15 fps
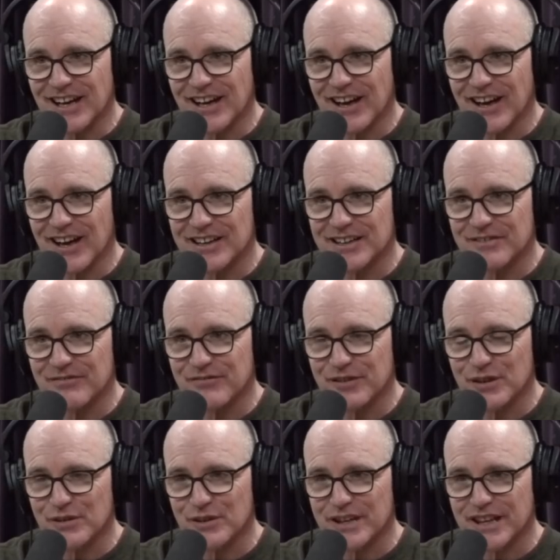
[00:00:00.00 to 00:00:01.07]
on the
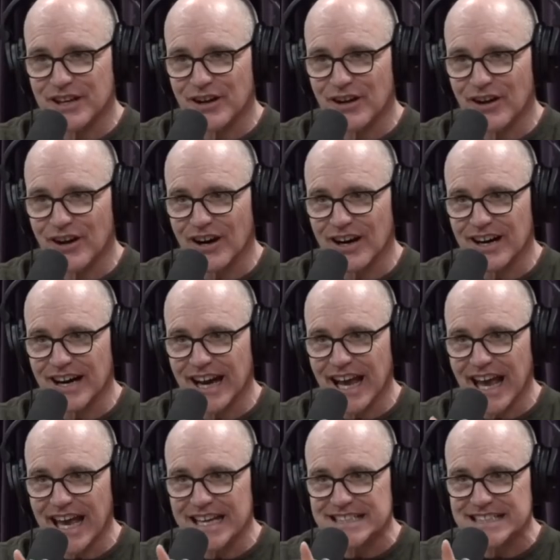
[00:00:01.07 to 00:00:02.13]
floor of the car
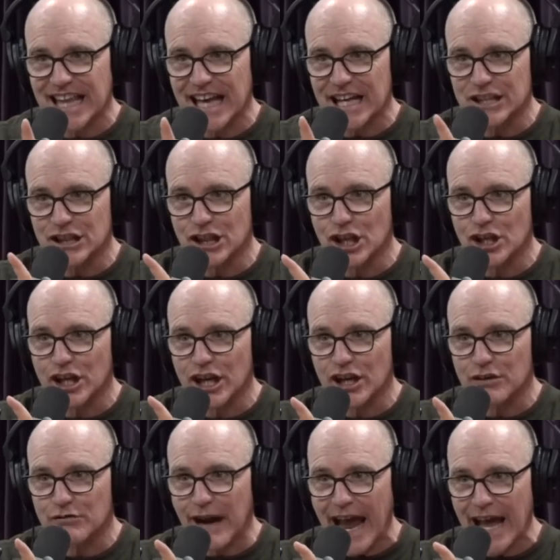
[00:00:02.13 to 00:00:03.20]
and is like looking
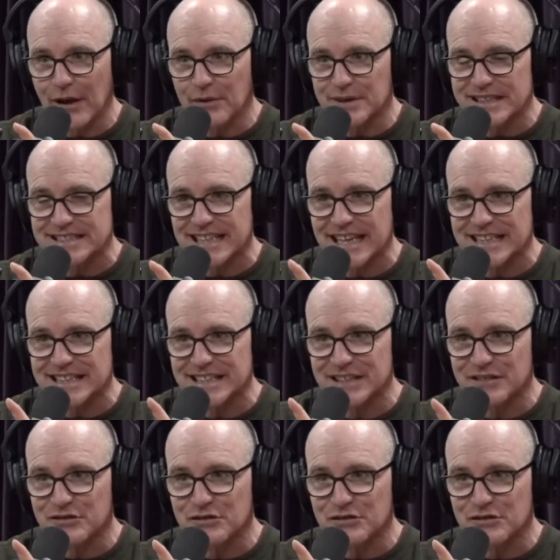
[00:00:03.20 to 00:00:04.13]
around, this like little